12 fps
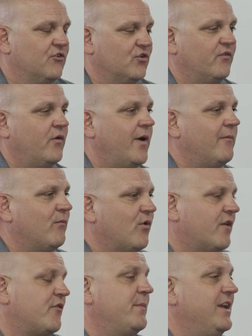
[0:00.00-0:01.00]
So if I want
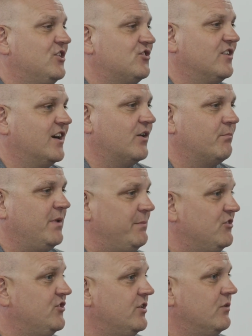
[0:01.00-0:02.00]
more information on
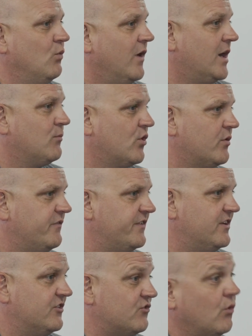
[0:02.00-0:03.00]
PPG waterborne
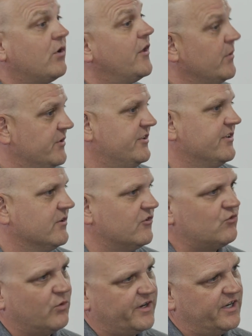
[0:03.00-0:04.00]
refinish or other
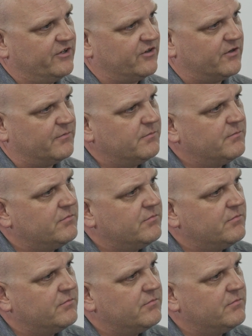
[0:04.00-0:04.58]
materials, where can I turn?